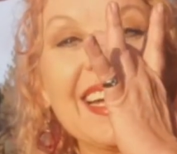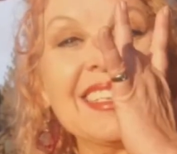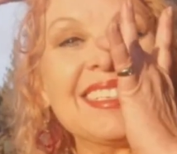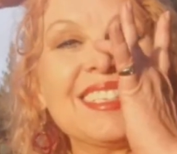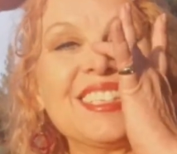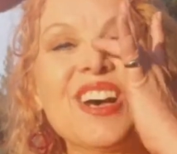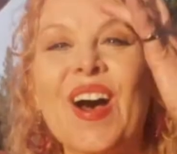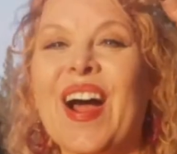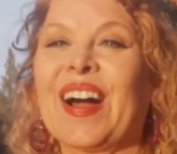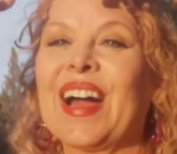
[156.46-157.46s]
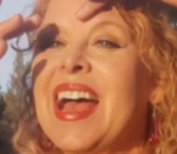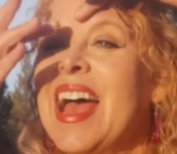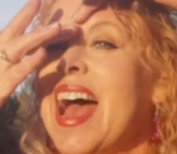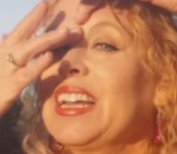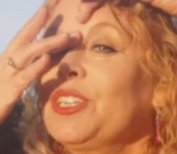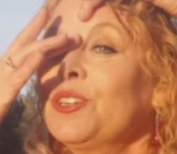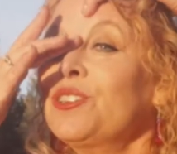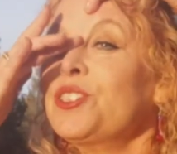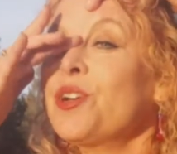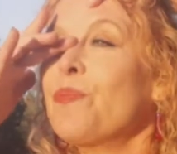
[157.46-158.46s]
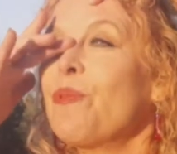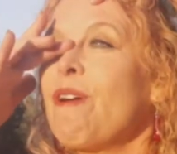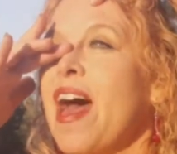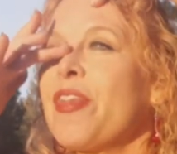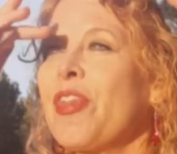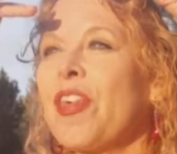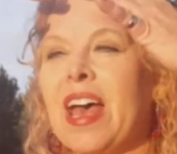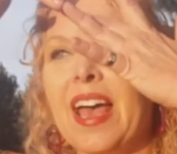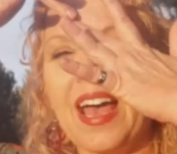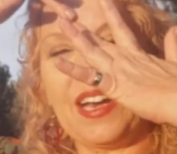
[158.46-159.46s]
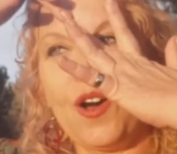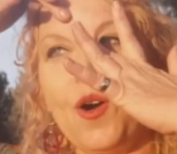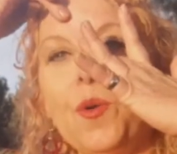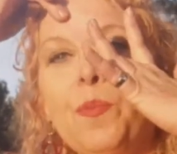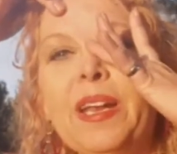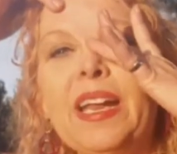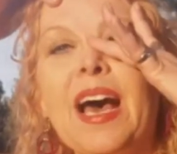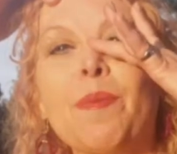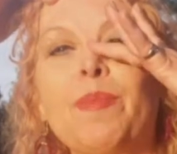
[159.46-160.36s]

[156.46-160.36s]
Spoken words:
a star and use your breath and open it up.